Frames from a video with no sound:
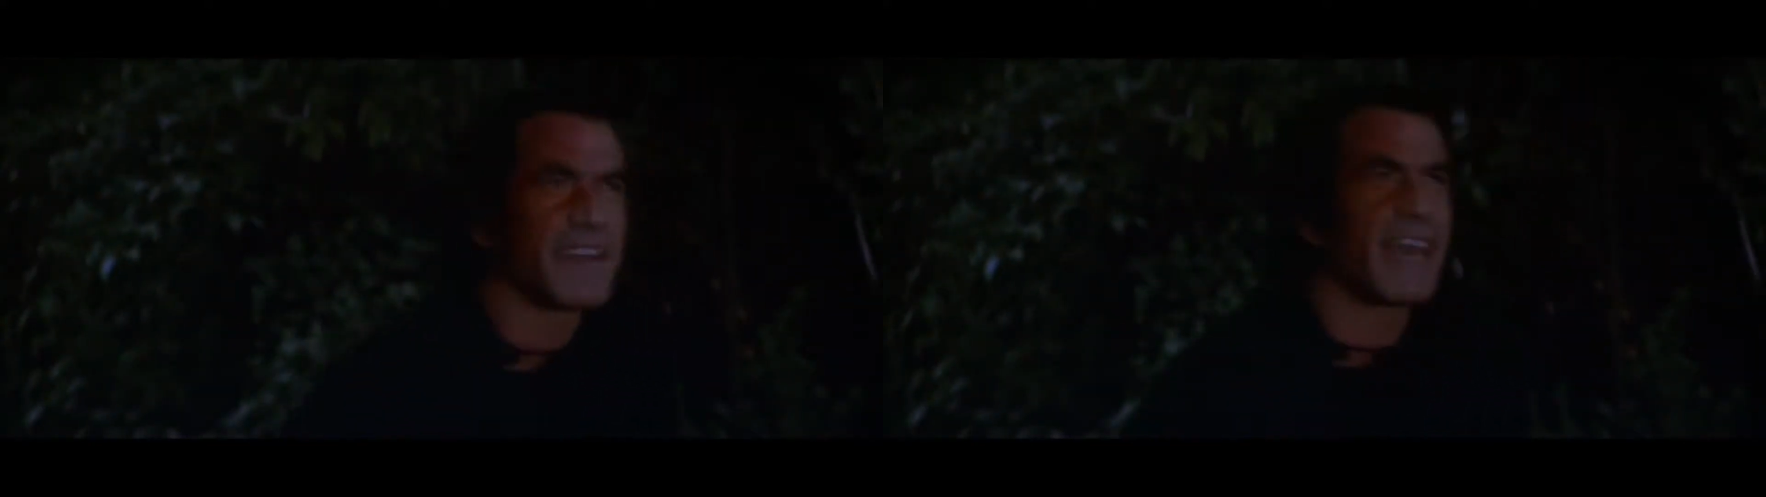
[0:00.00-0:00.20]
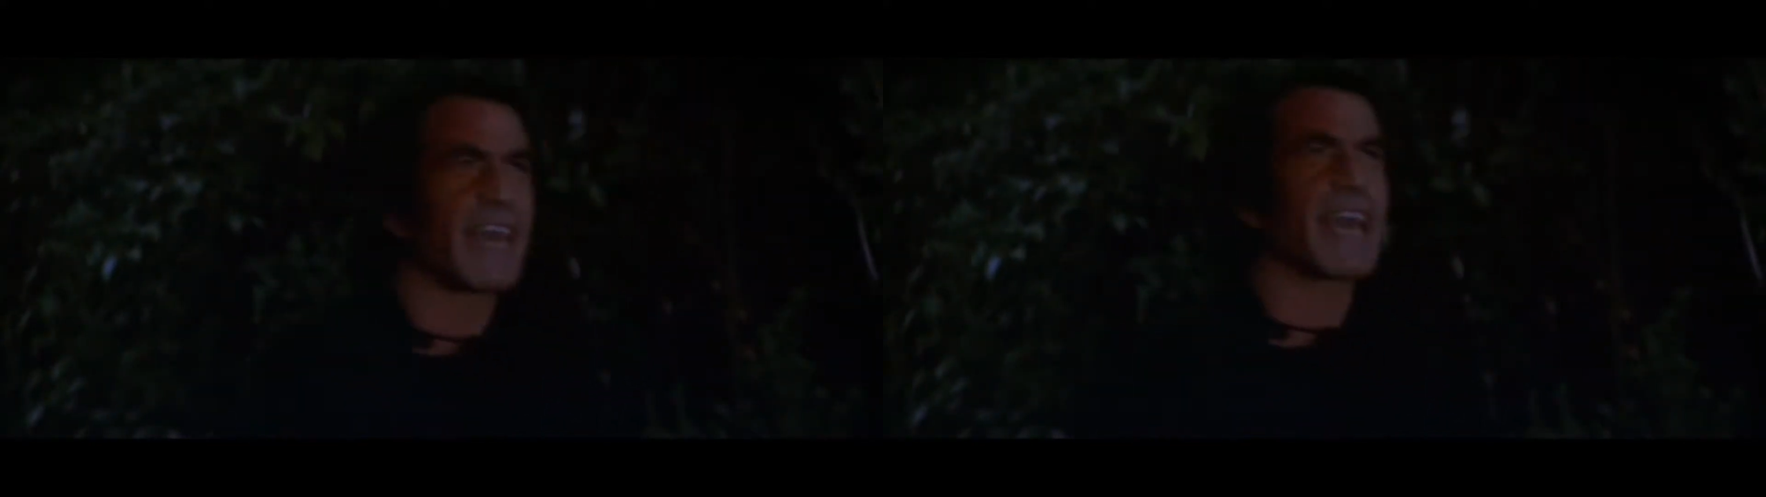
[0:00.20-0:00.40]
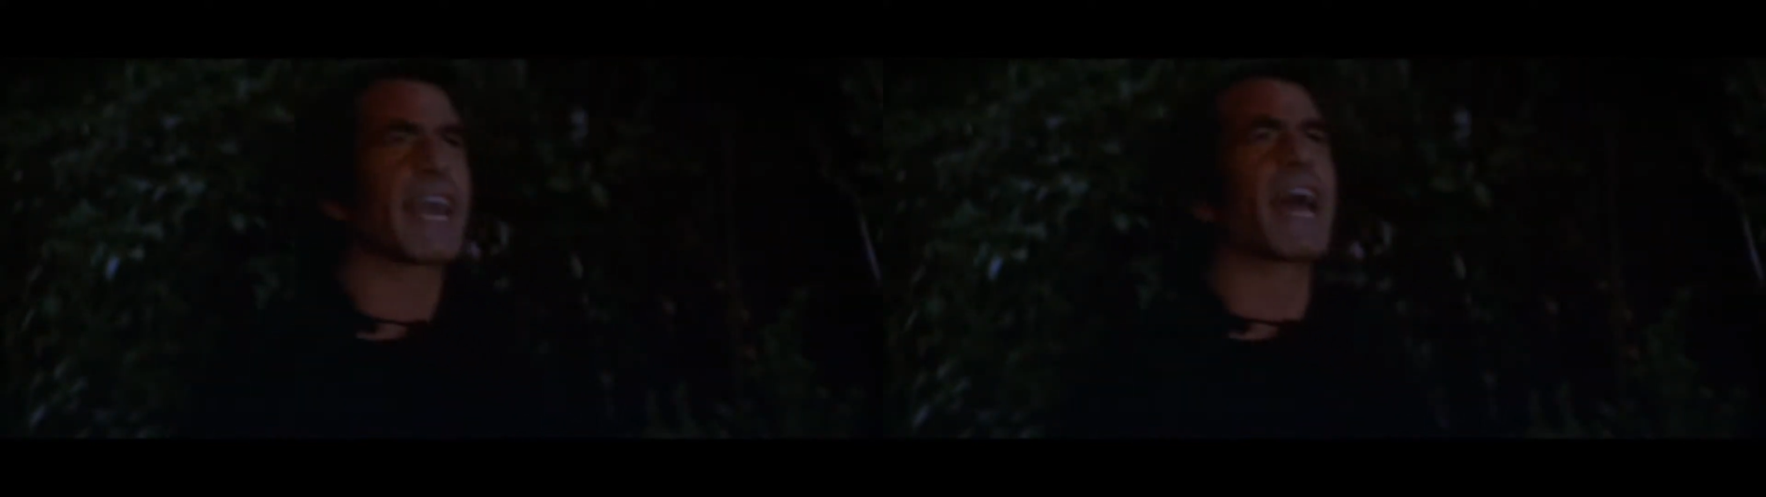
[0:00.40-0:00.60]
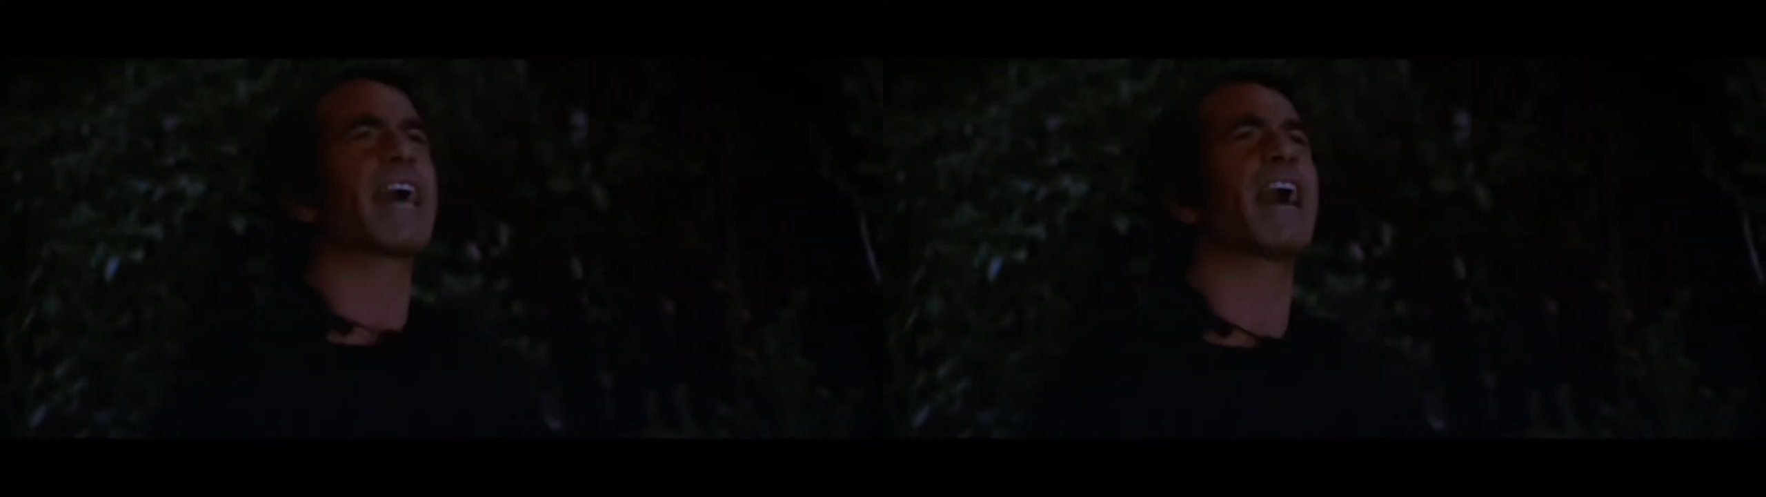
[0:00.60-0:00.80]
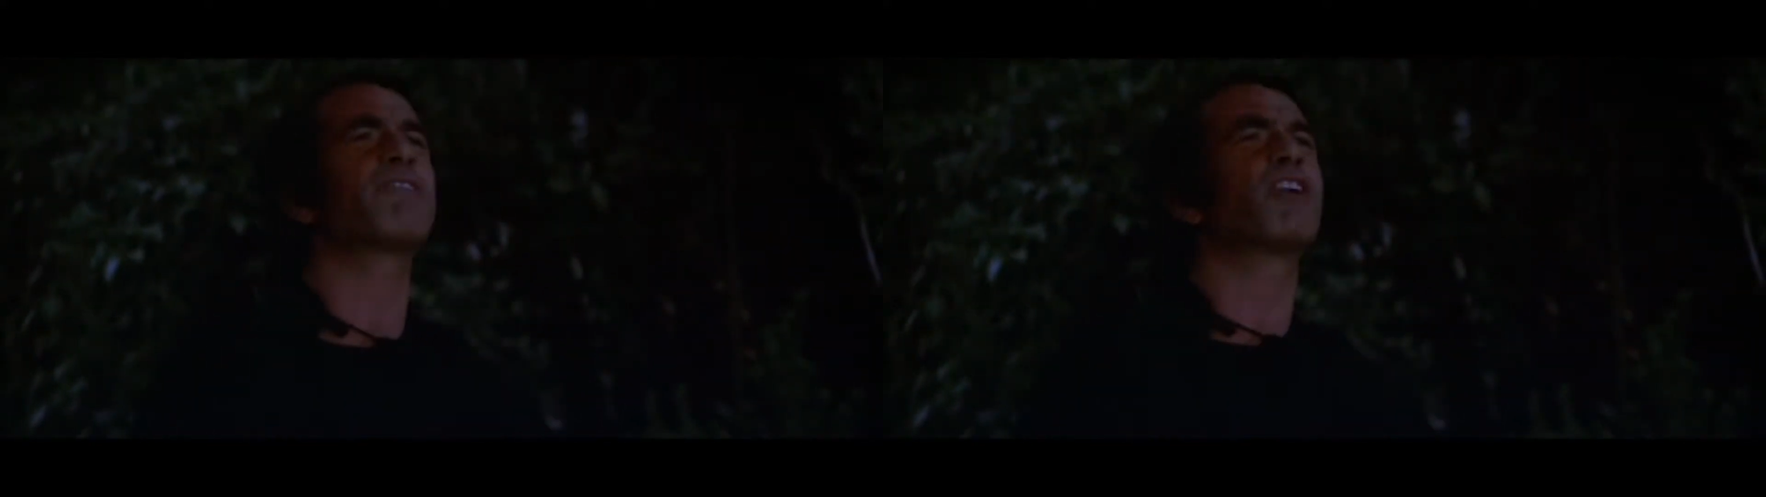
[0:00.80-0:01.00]
One day
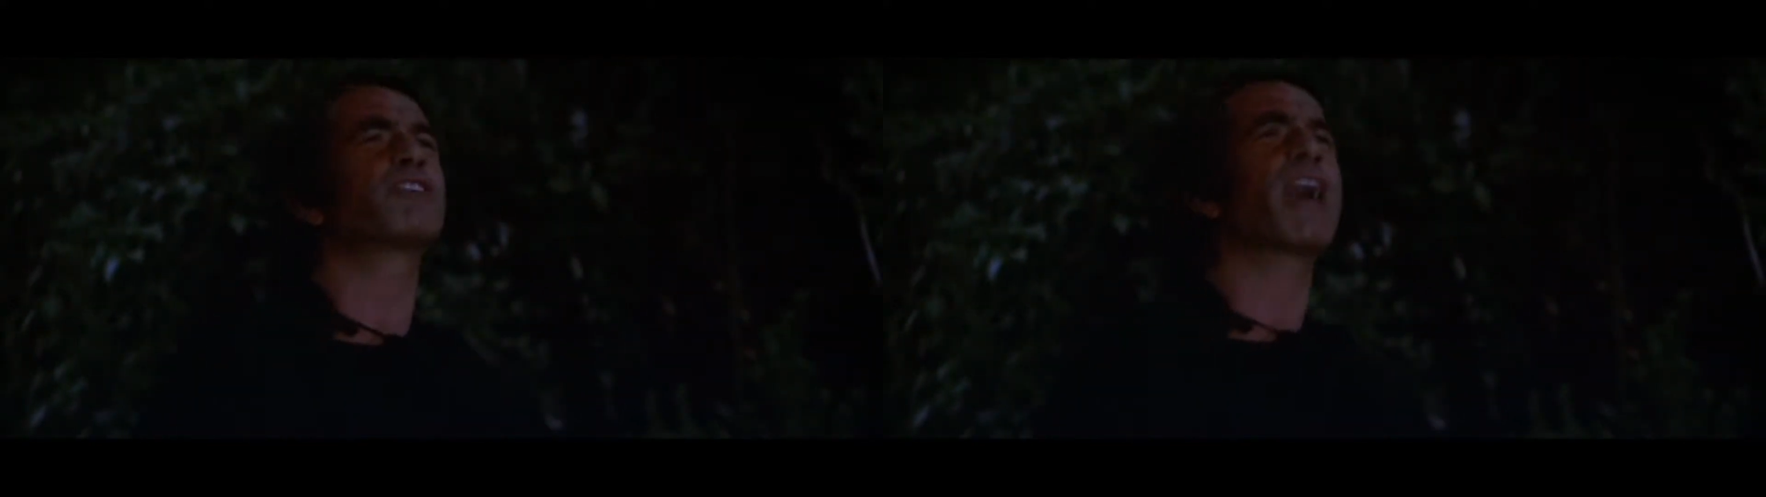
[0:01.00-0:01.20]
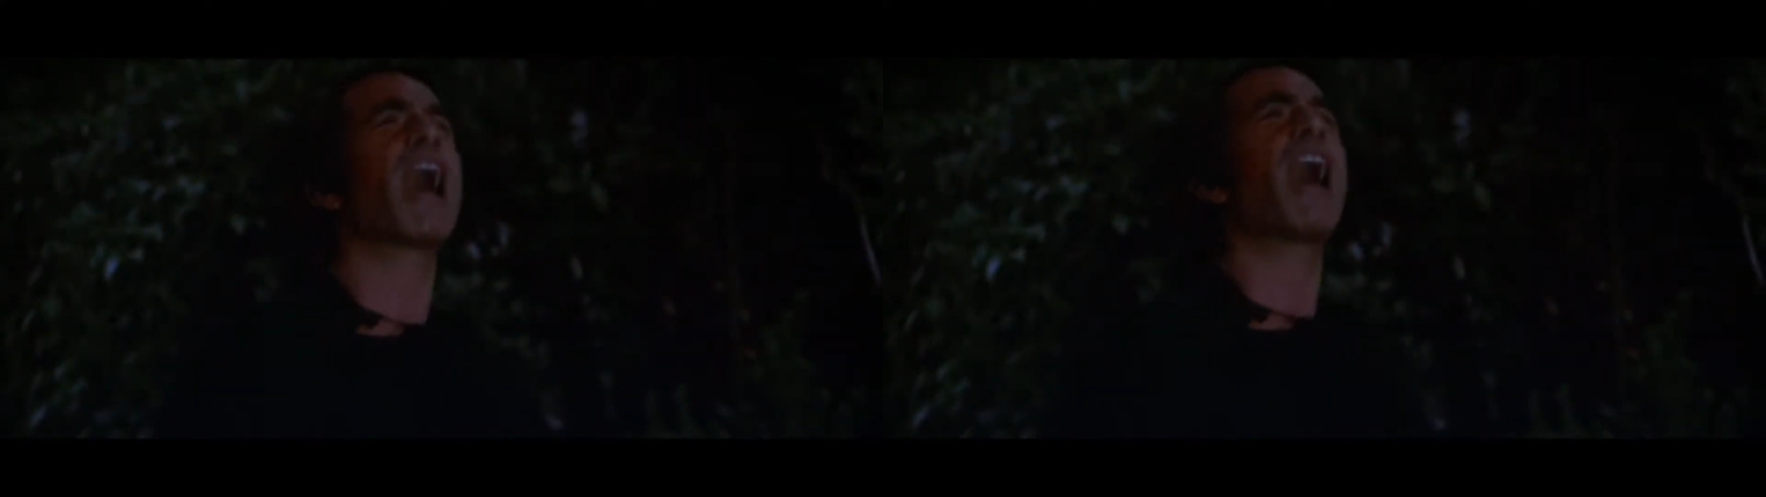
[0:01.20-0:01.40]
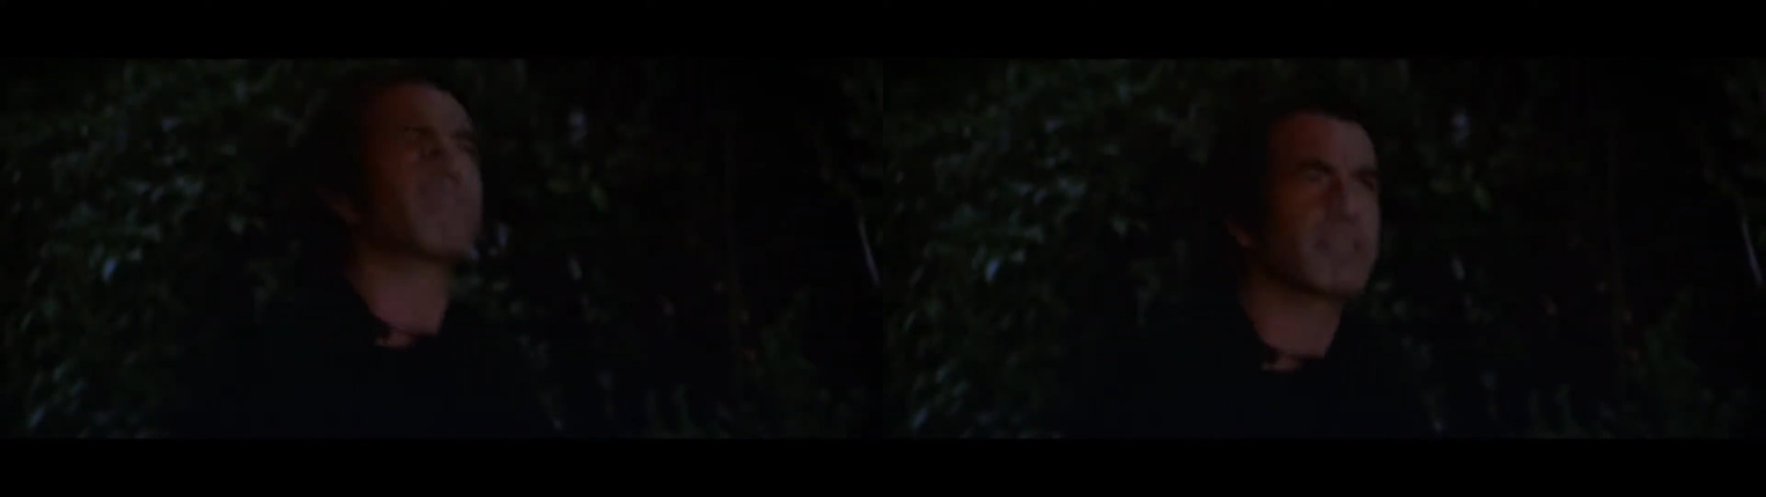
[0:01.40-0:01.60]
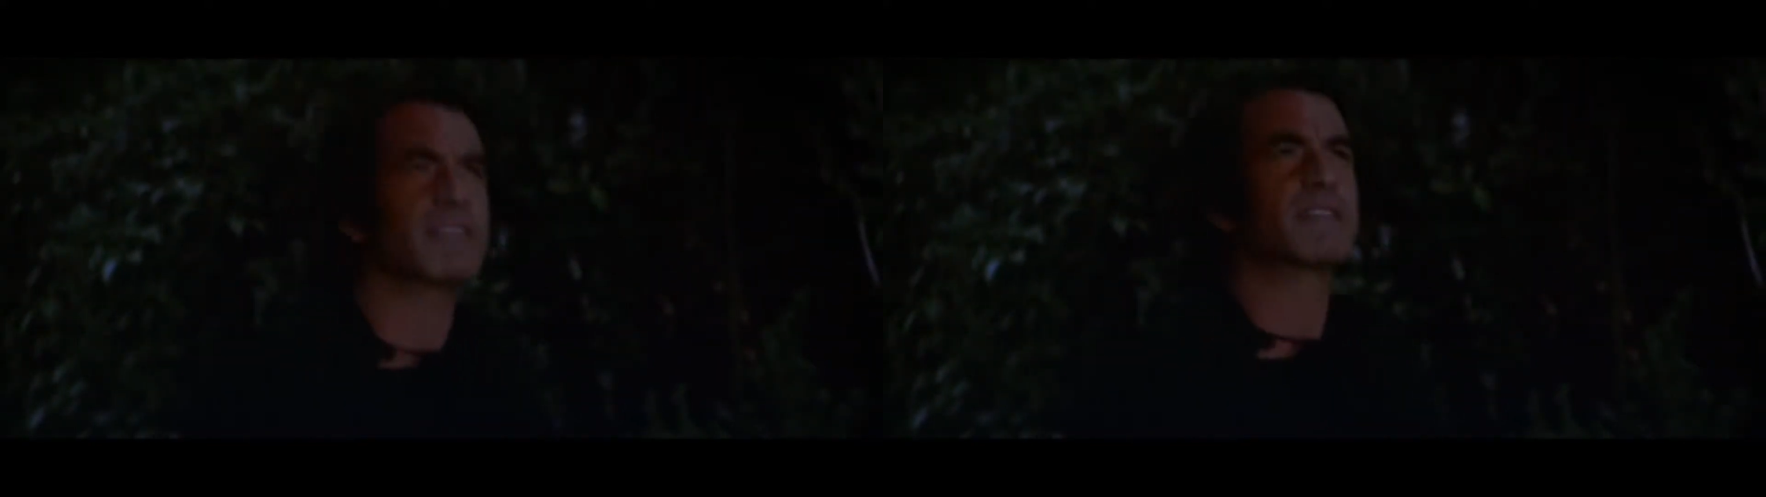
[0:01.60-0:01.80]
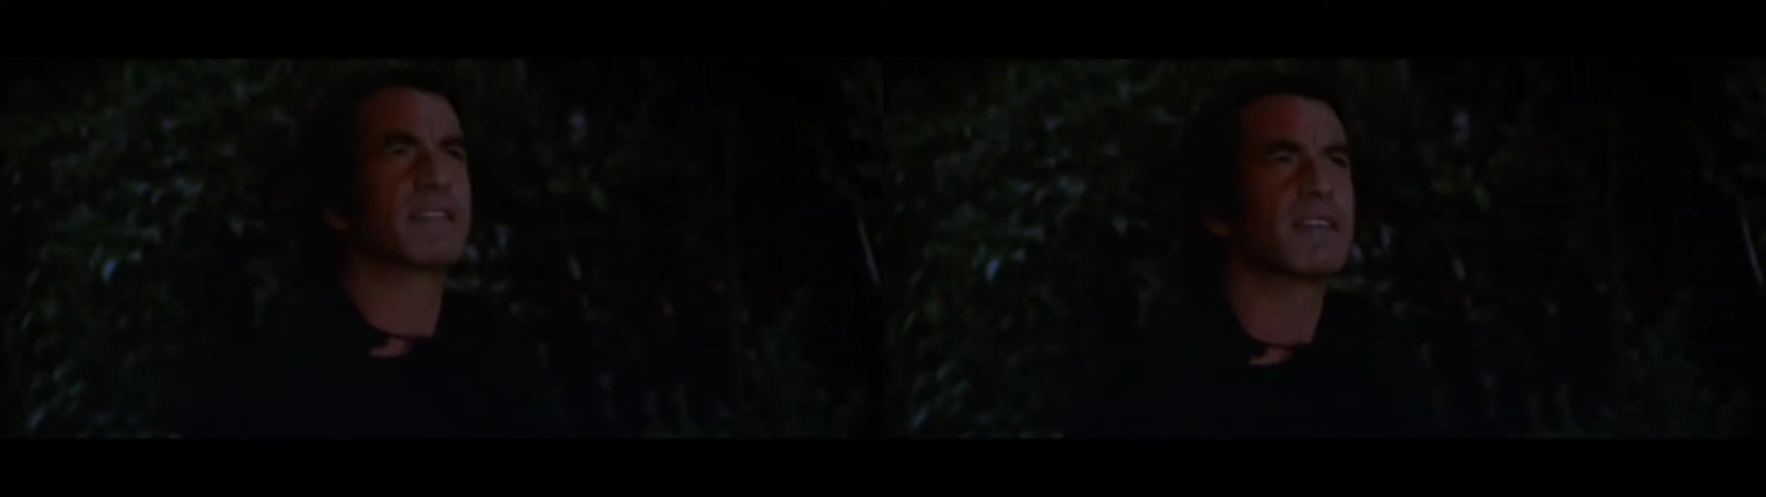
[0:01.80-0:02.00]
I'll cut off your
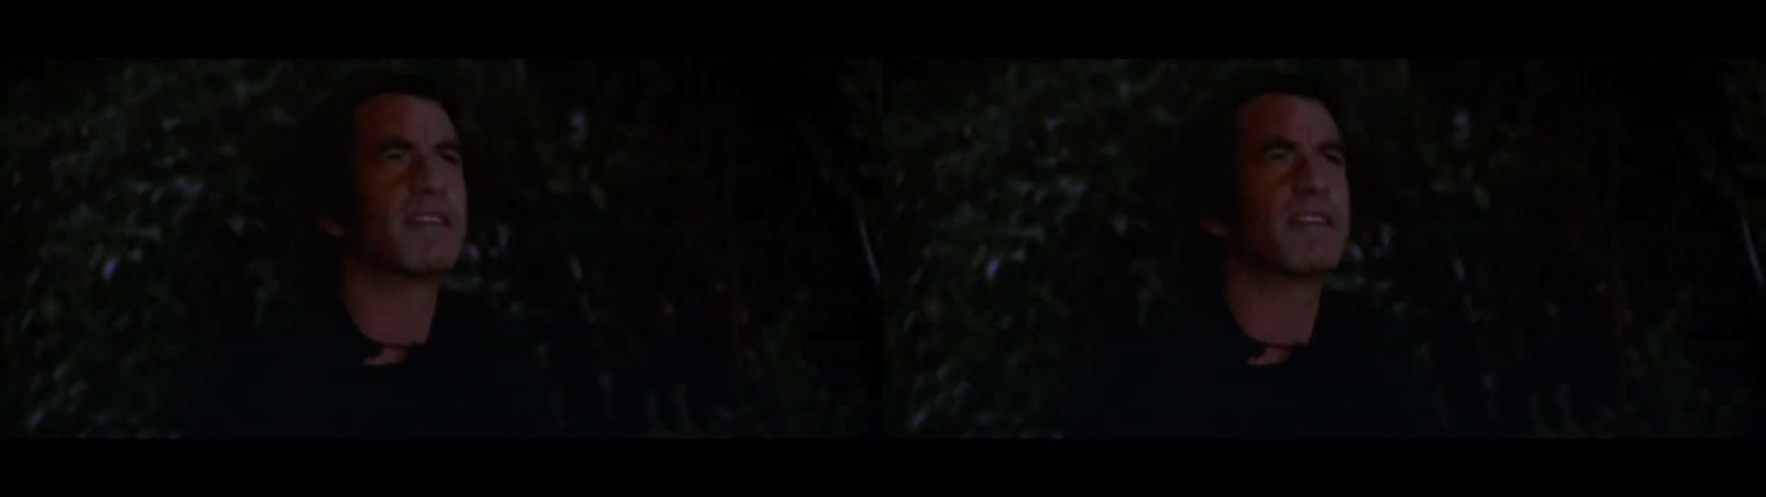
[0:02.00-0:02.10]
tongue!